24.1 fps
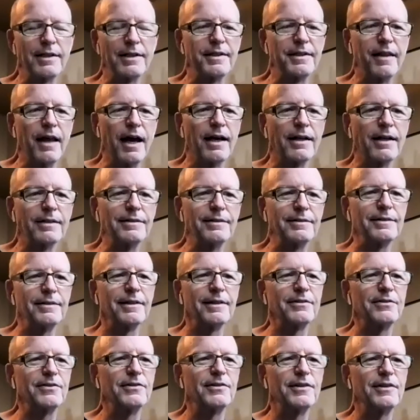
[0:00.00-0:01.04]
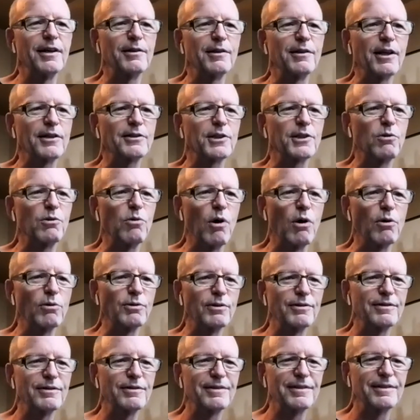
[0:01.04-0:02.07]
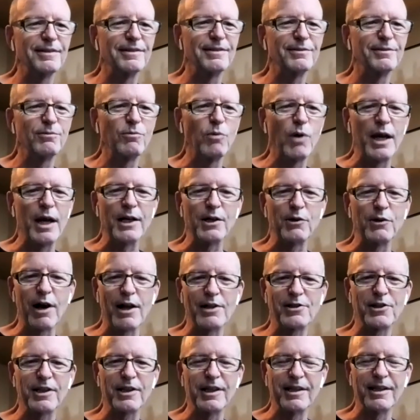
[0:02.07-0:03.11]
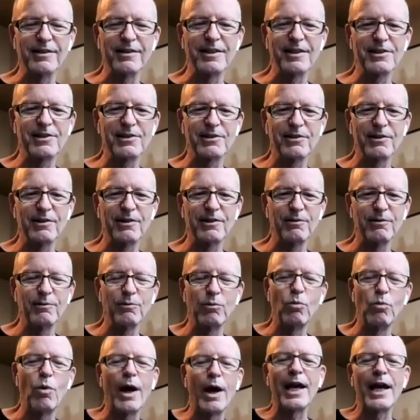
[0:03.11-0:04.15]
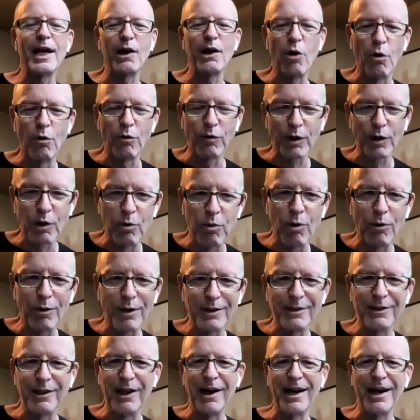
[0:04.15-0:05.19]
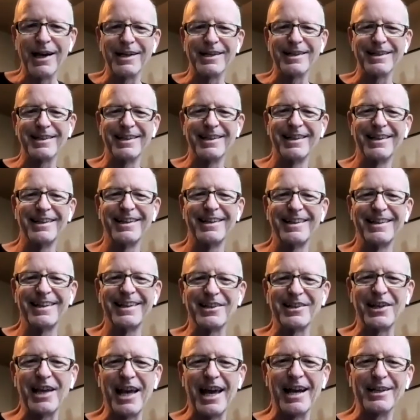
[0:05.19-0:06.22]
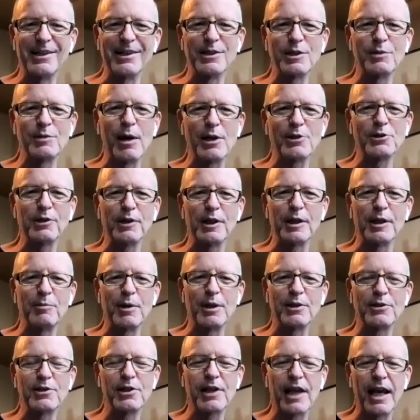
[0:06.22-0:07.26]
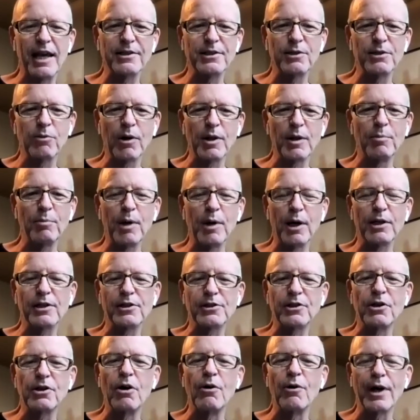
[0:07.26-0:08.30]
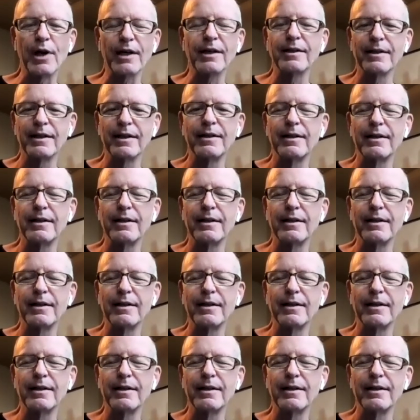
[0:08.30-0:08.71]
add to that, I'd like to quote Wayne Gretzky in this way overquoted line in Canada especially, but skate to where the puck is going.